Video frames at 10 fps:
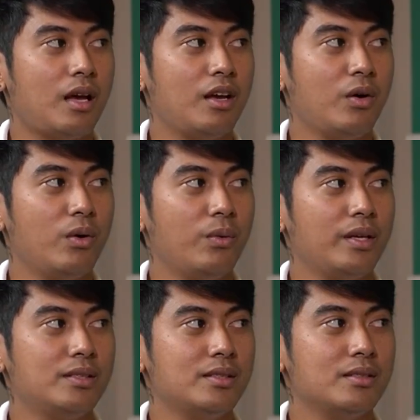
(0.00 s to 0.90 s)

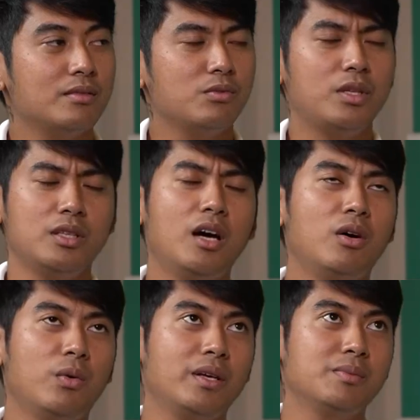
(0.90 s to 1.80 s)
always, well, not
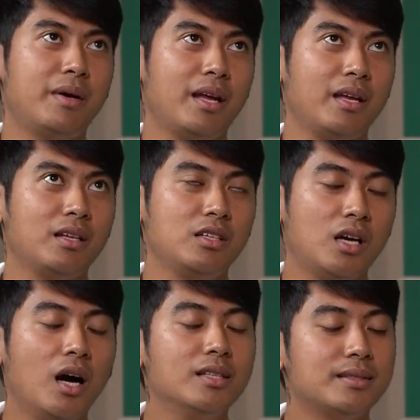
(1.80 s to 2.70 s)
always, but I
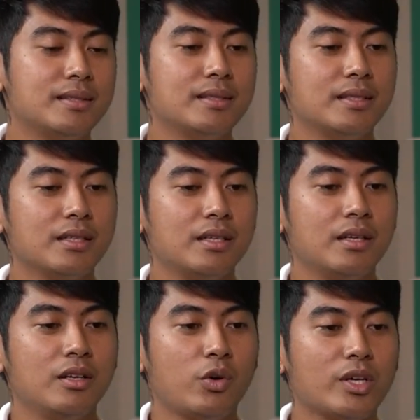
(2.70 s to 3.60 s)
got
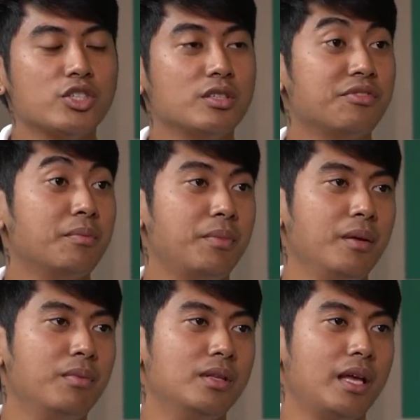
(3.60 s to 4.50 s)
questions from
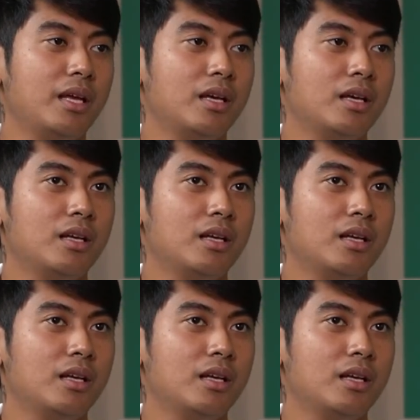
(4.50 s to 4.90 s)
people like,